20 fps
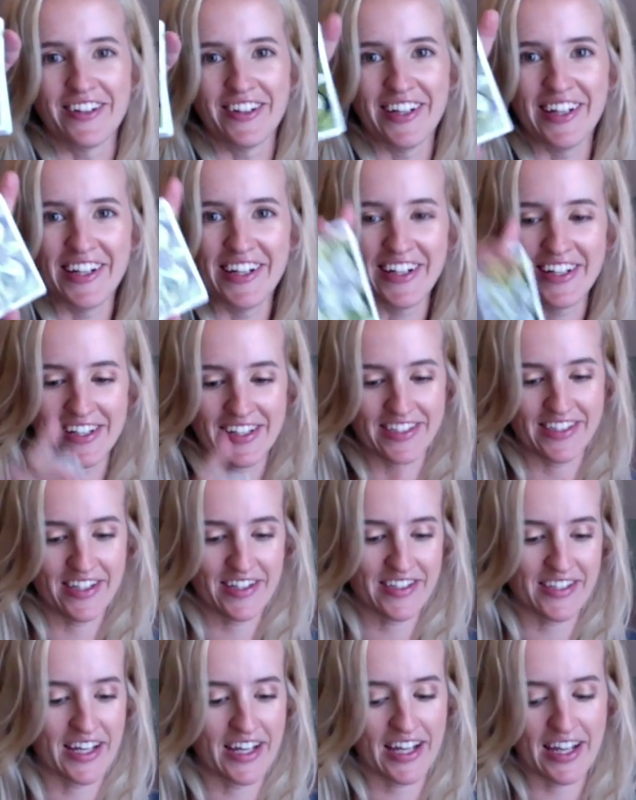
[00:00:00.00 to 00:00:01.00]
it is, so
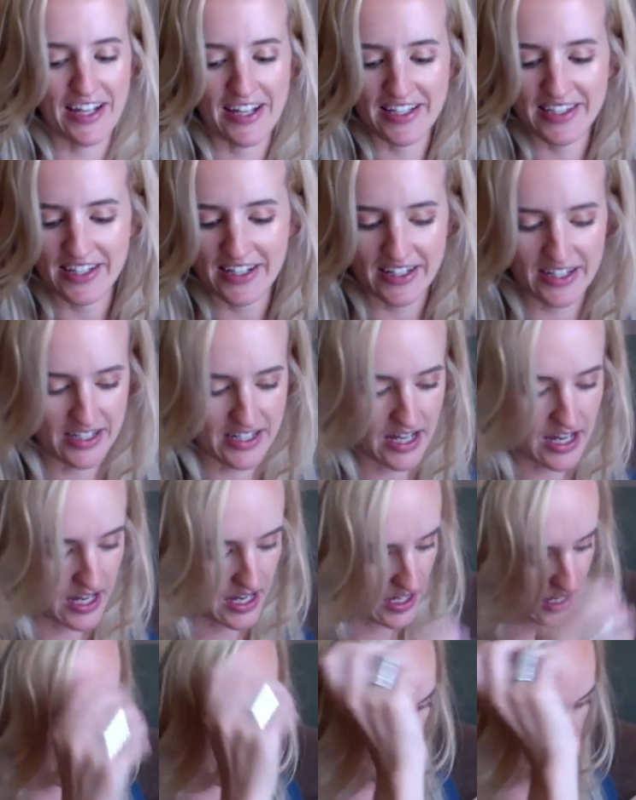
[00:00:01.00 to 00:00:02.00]
it's like easy to take,